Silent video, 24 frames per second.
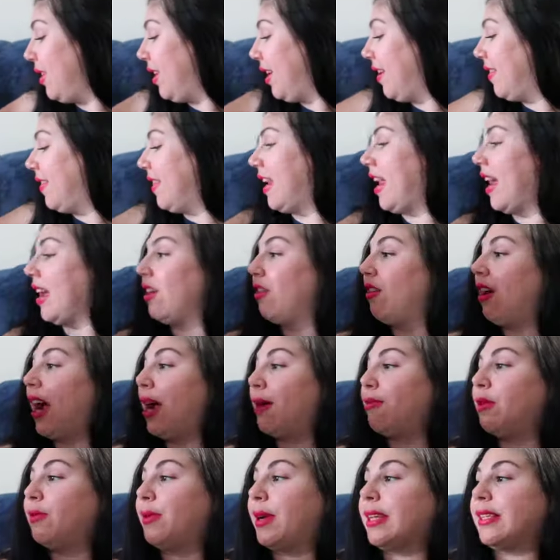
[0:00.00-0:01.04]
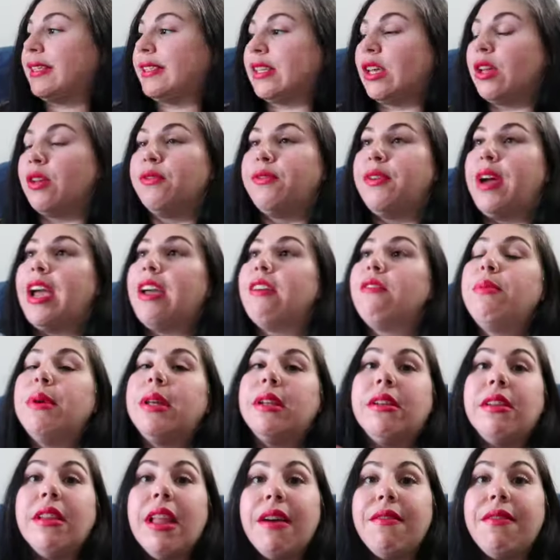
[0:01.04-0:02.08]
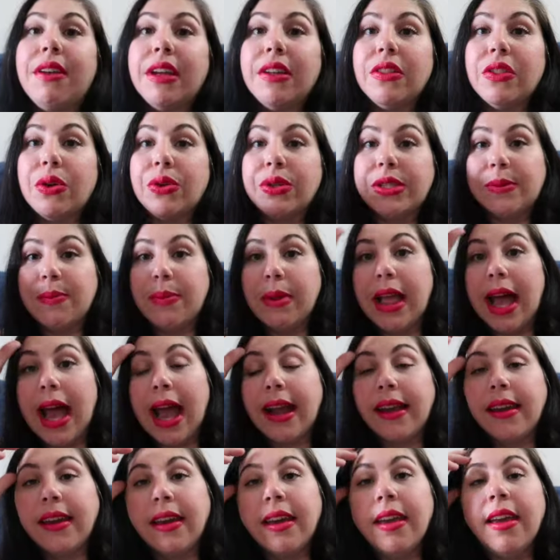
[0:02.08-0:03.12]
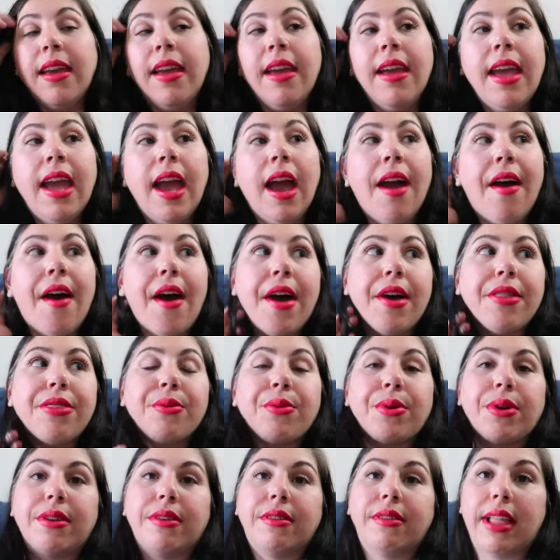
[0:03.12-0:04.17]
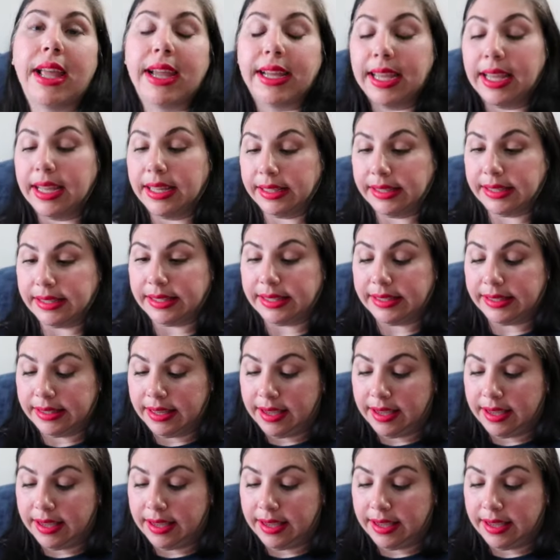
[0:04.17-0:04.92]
And then I grabbed myself, I've been loving those black Hawthorne leggings.